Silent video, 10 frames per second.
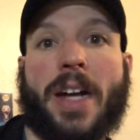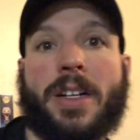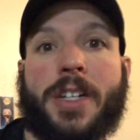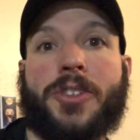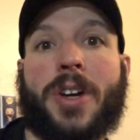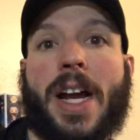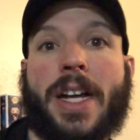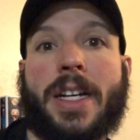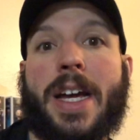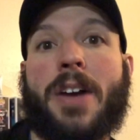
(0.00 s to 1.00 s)
on
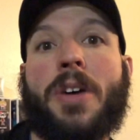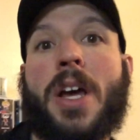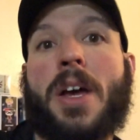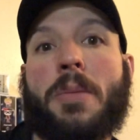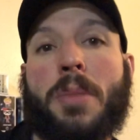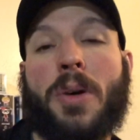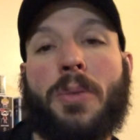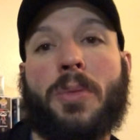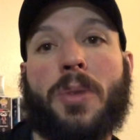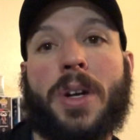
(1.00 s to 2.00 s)
track now, but
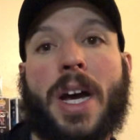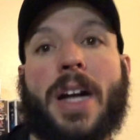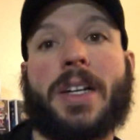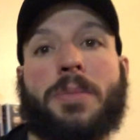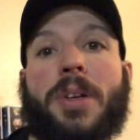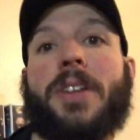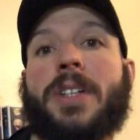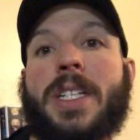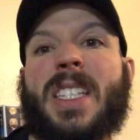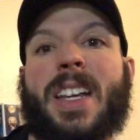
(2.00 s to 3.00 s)
we're not
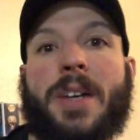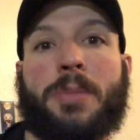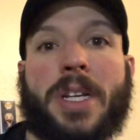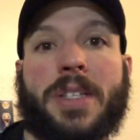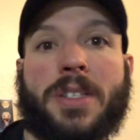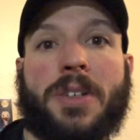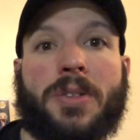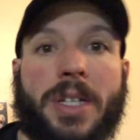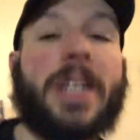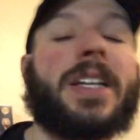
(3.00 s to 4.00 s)
completely set up yet, so
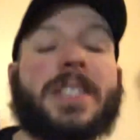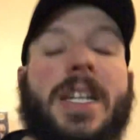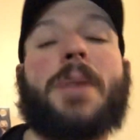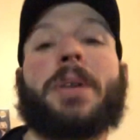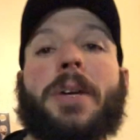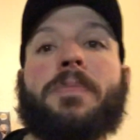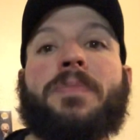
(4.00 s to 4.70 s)
it is coming.